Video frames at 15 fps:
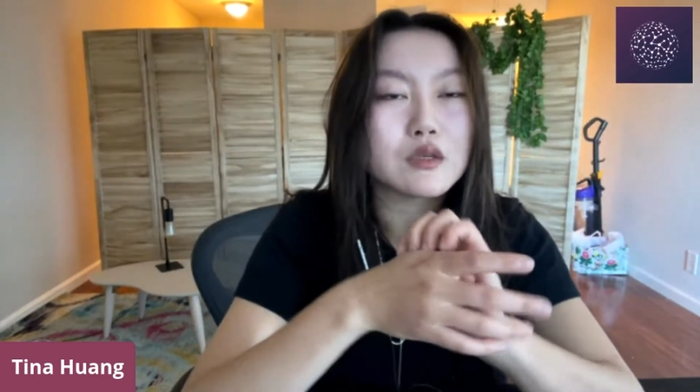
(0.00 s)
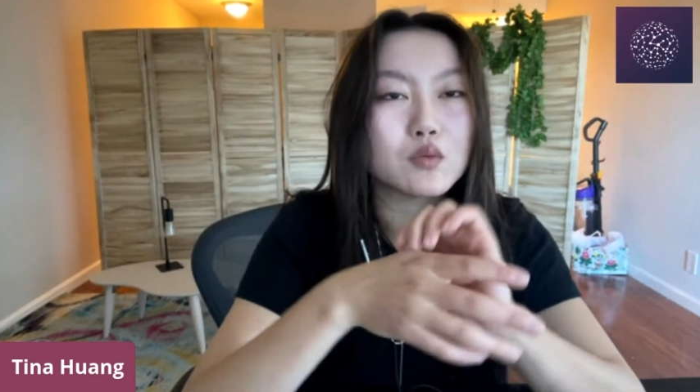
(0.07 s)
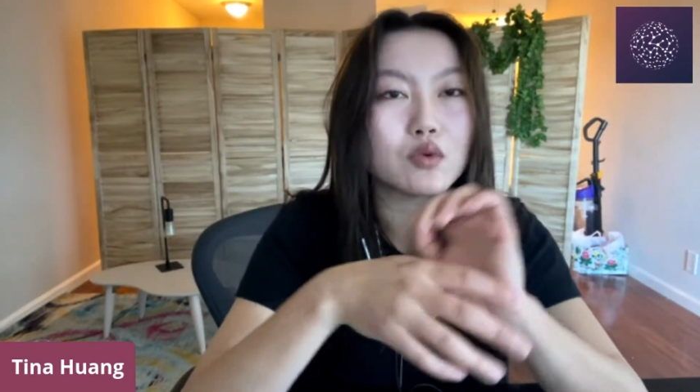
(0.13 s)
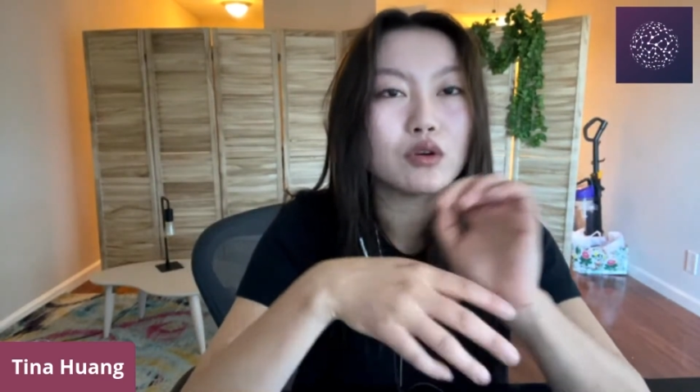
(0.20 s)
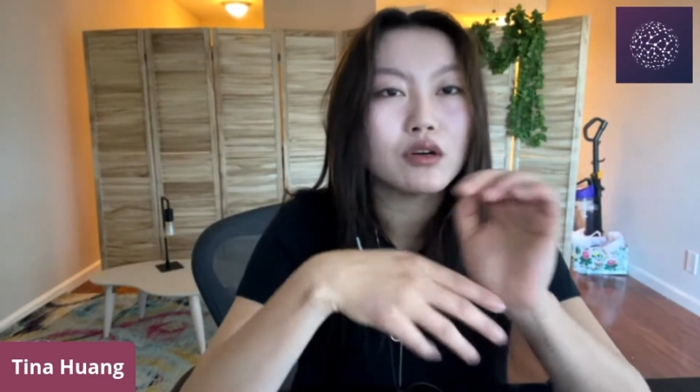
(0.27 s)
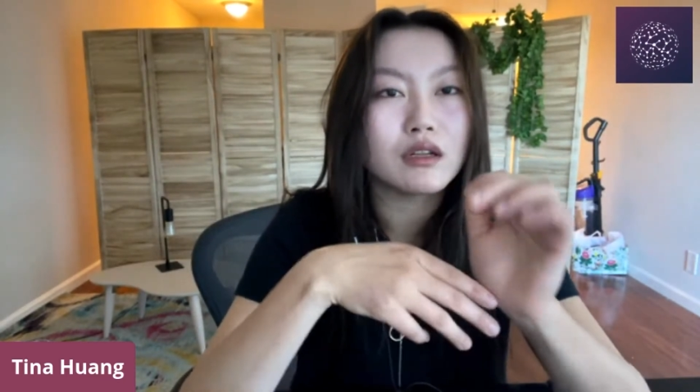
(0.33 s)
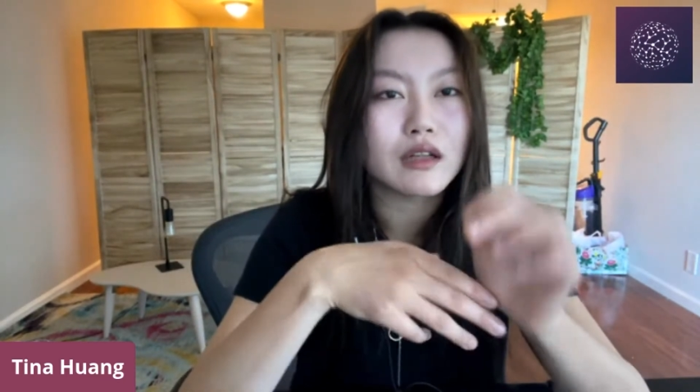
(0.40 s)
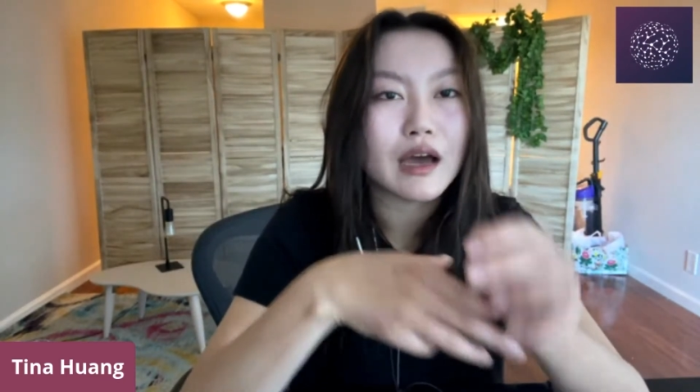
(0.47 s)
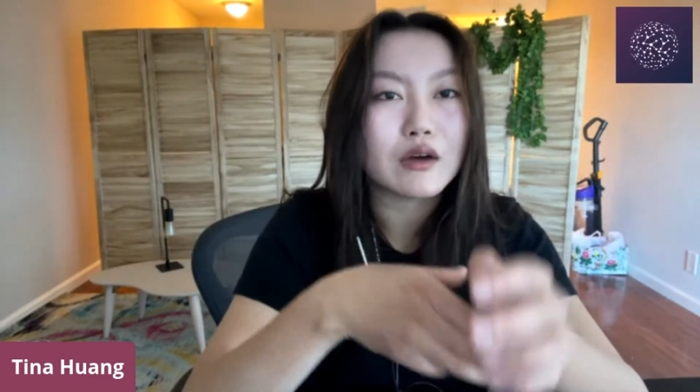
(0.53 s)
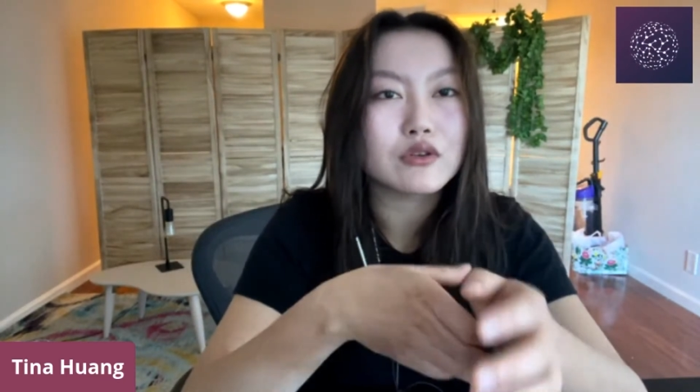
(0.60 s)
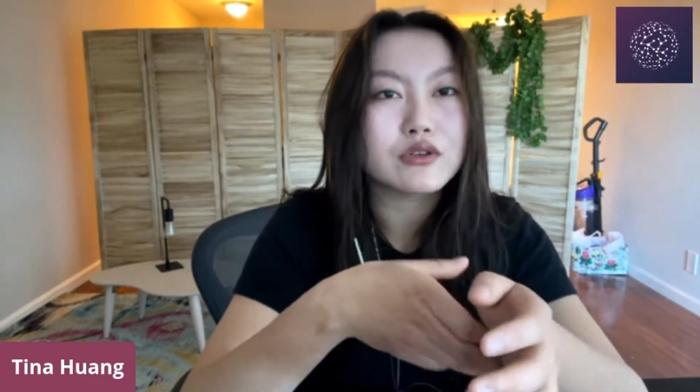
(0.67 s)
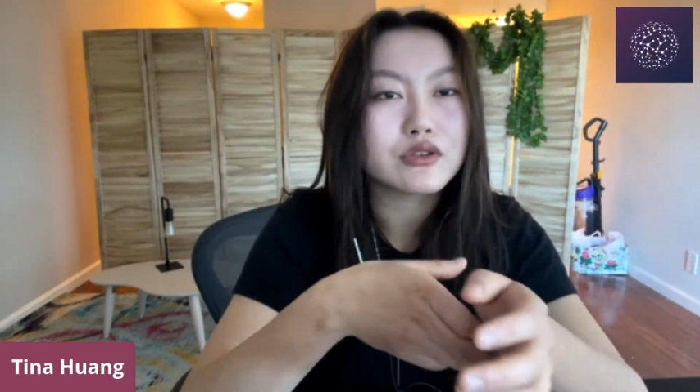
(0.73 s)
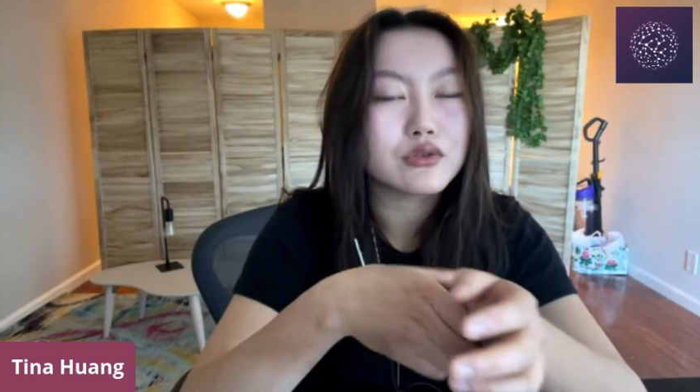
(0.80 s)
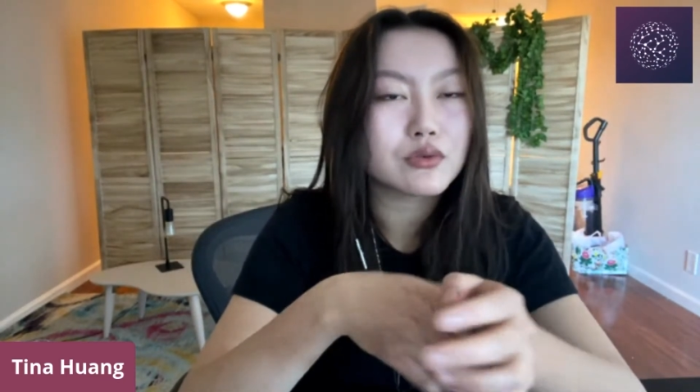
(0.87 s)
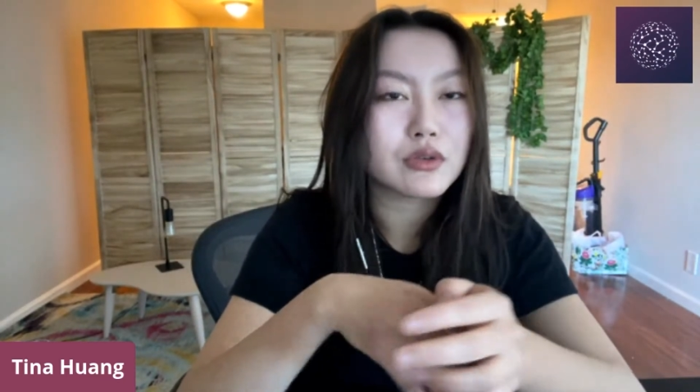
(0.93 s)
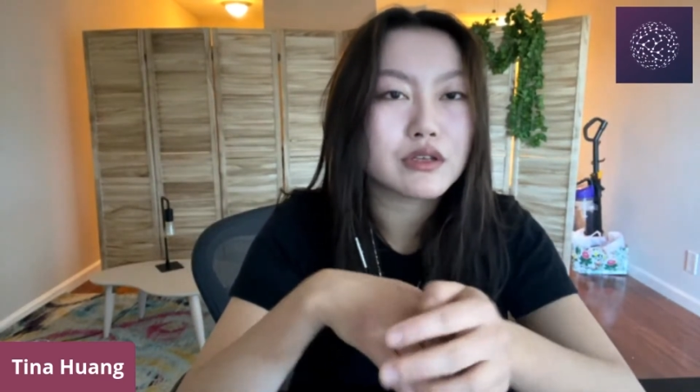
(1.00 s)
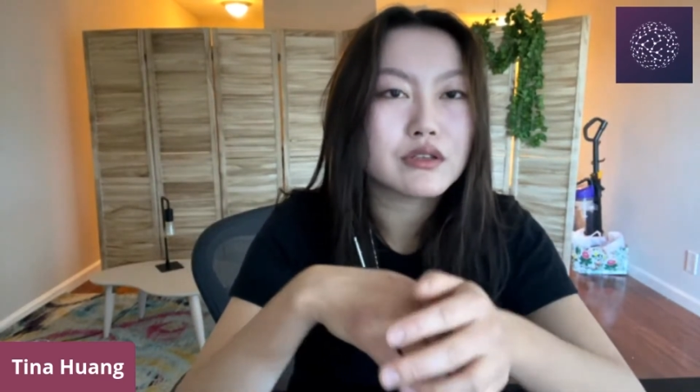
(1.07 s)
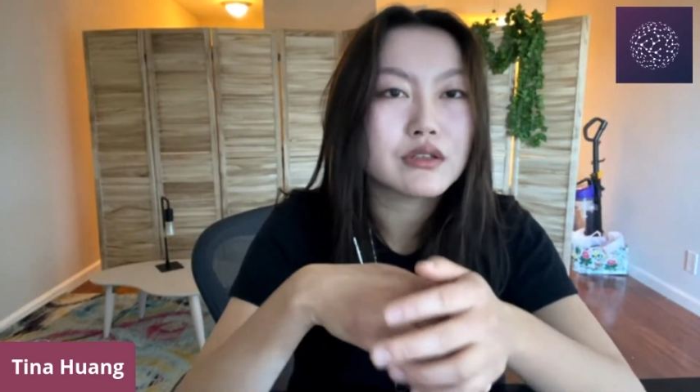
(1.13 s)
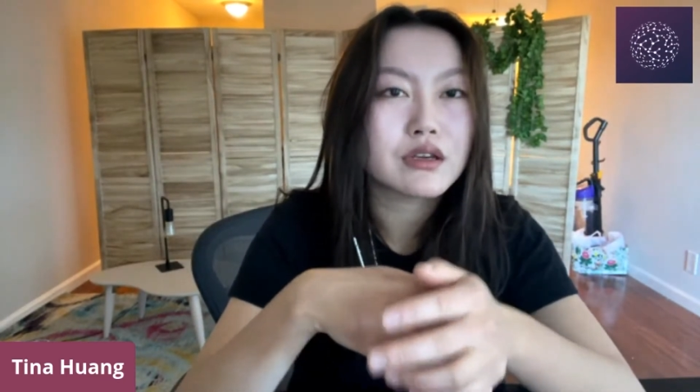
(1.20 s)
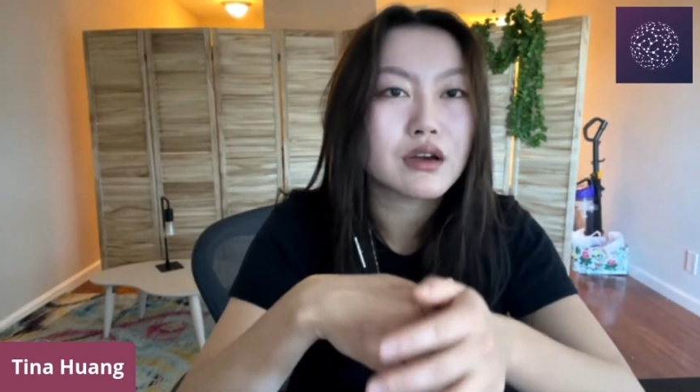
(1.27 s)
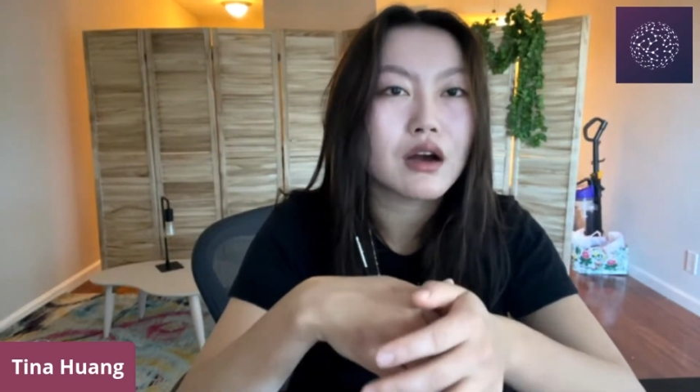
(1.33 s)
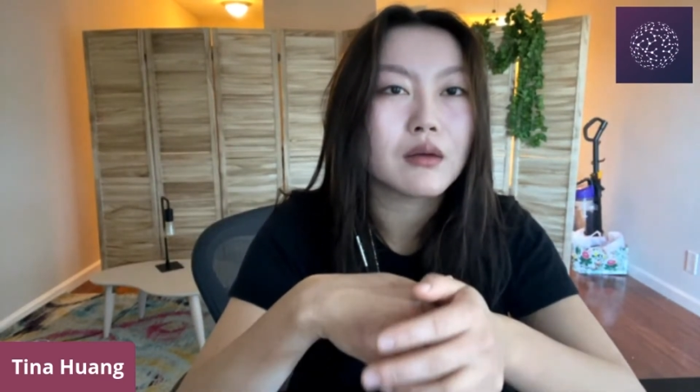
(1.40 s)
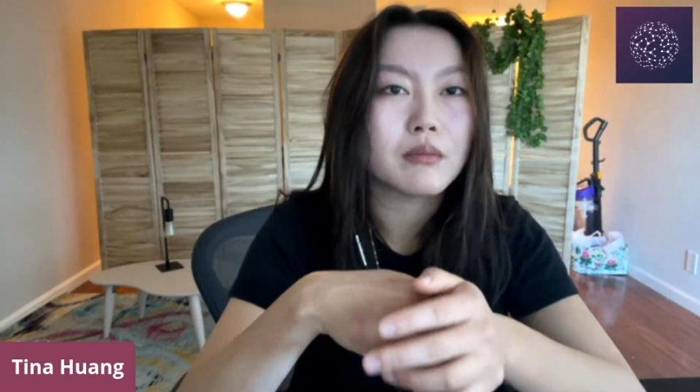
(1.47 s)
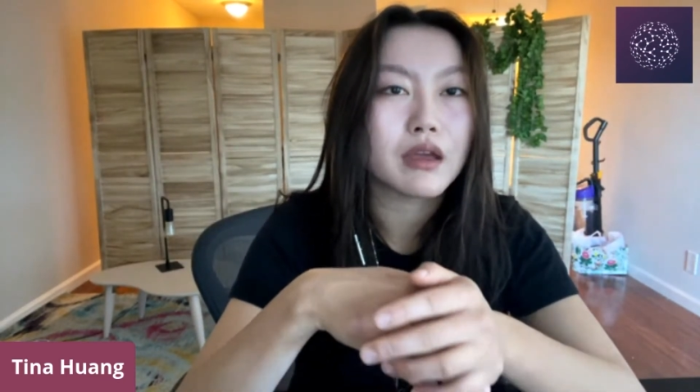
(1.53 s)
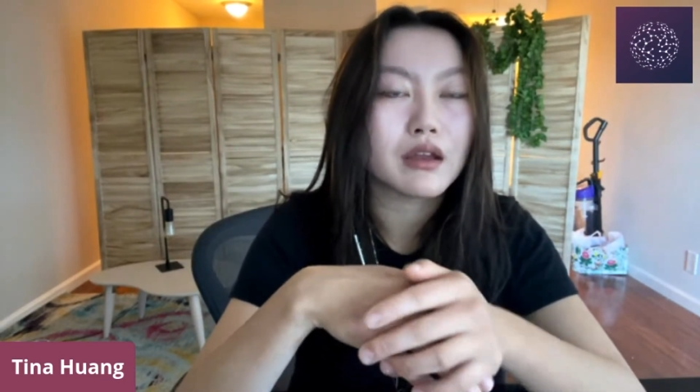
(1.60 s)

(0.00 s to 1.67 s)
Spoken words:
will allow students to come